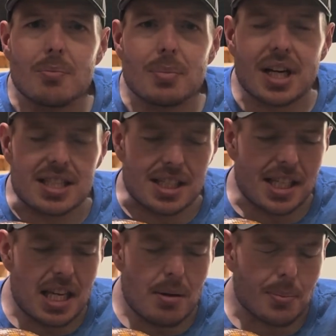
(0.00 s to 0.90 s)
But as a
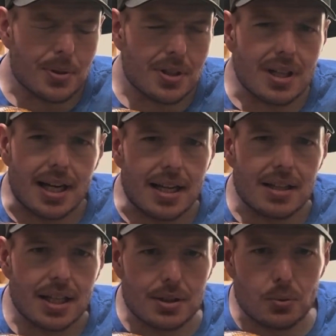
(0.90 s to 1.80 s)
keeper, I
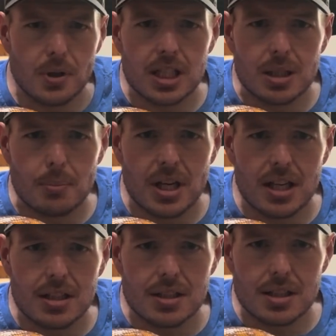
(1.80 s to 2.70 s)
like to
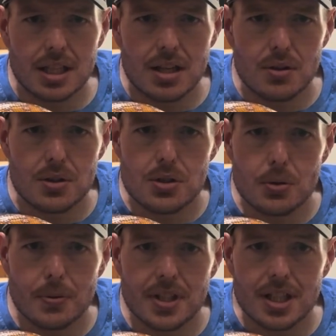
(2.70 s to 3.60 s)
recommend either
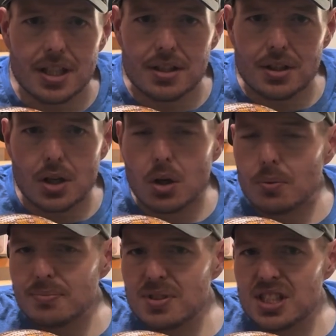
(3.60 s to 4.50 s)
doing,
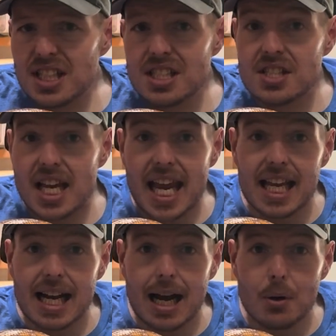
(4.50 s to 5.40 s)
6 to 8
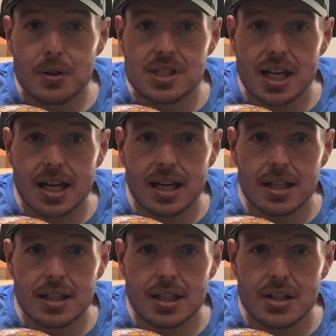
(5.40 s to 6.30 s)
hours
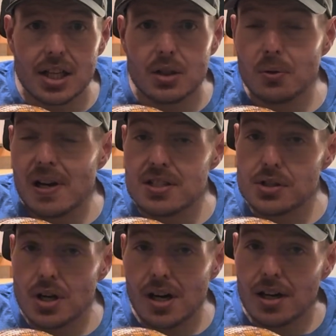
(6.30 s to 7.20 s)
on and then the rest
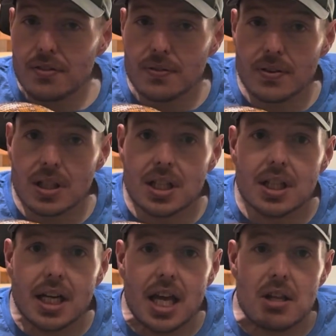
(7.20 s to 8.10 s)
off,
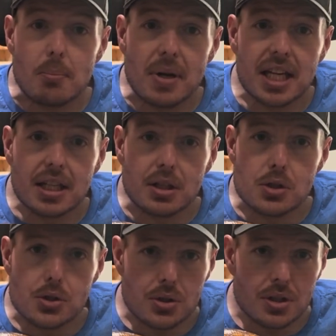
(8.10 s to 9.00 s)
and then making
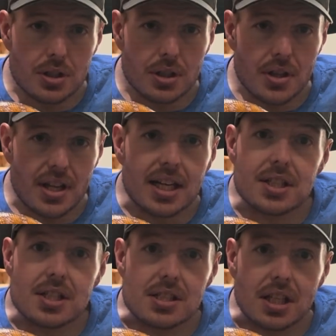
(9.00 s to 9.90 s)
sure that it
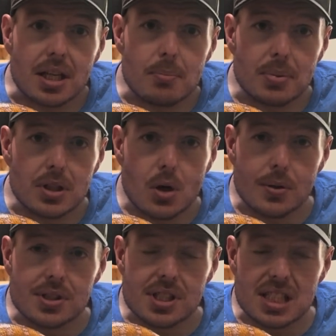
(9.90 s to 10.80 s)
doesn't get below
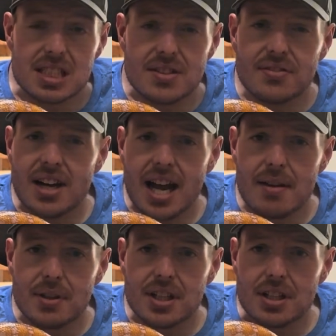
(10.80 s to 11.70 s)

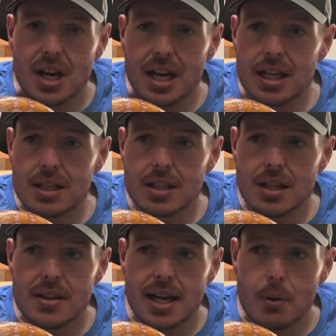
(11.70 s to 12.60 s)
65 at night.
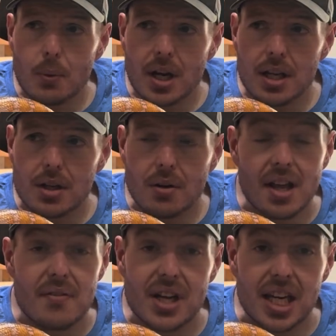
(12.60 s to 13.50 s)
That way you don't
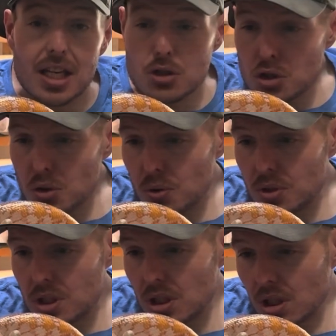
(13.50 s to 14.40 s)
have any issues.